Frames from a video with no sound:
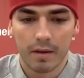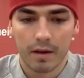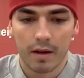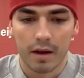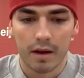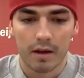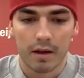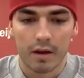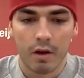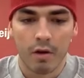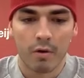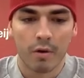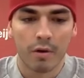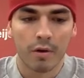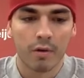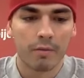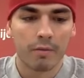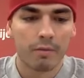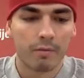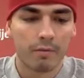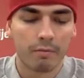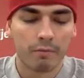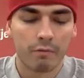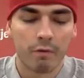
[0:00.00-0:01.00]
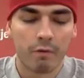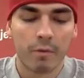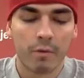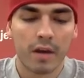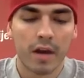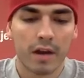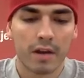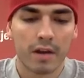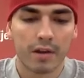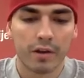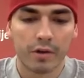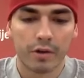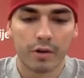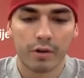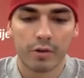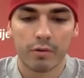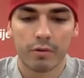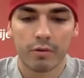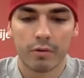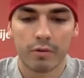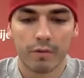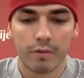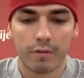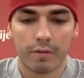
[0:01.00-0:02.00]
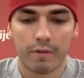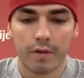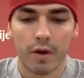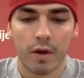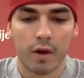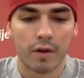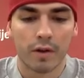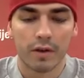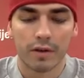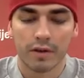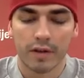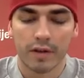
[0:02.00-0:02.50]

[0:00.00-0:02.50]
knowing what we got to do, following the